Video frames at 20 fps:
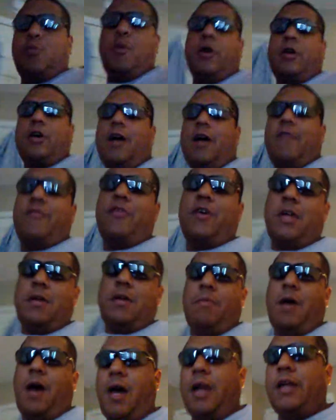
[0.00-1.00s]
Spud got
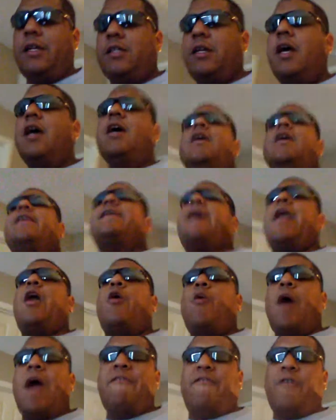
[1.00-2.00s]
fucking mad. He said, "Get
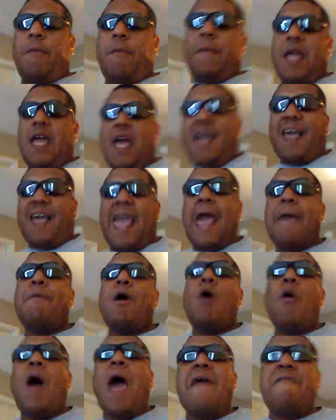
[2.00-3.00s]
away from me! Keep
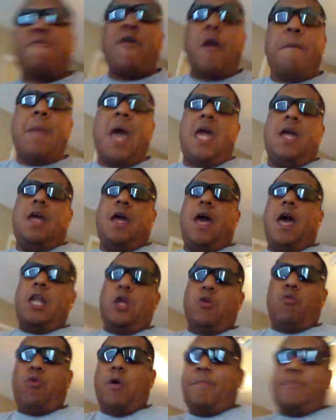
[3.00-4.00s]
away from me!" And
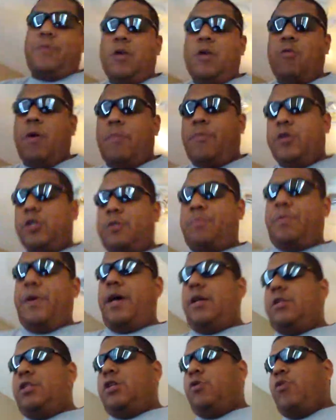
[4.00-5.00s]
he ripped he ripped his
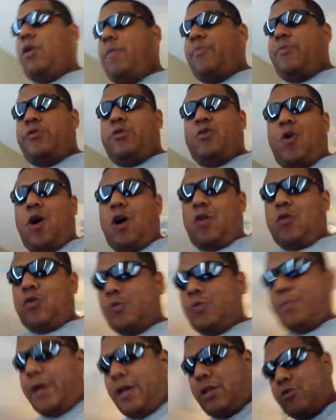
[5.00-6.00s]
pants. He ripped
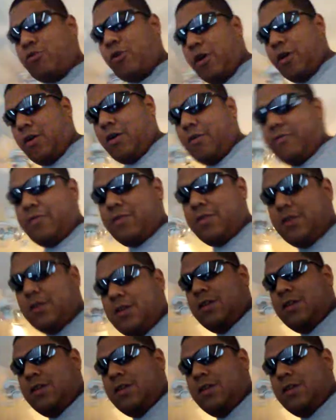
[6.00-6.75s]
Swoggle's pants right off.